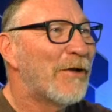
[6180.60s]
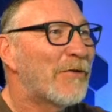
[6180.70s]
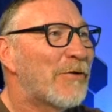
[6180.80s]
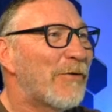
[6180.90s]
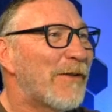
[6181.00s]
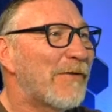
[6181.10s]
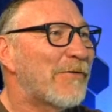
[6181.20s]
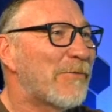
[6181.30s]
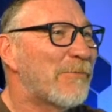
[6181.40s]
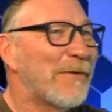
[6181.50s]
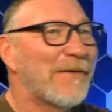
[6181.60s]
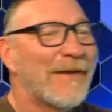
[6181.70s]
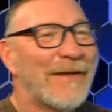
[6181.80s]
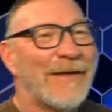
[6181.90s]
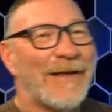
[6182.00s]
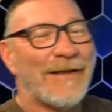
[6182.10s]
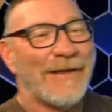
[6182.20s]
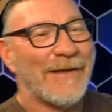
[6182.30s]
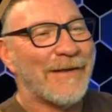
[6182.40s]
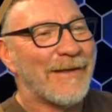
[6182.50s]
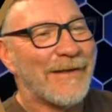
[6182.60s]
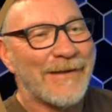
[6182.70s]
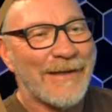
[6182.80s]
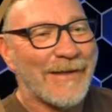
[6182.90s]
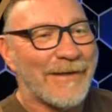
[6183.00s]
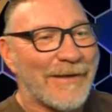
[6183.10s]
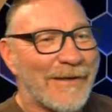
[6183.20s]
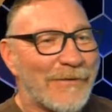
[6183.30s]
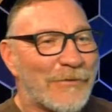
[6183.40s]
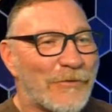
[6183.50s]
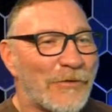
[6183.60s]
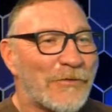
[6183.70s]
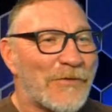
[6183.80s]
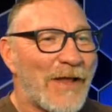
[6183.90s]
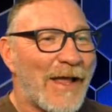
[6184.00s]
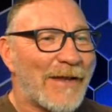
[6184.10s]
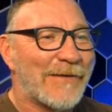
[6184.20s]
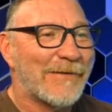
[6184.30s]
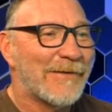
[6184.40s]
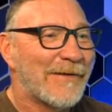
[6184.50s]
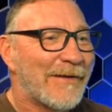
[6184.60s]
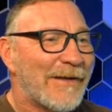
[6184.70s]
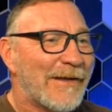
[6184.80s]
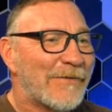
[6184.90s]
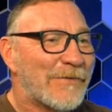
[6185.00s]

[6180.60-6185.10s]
So this would be, again, it's just not, it's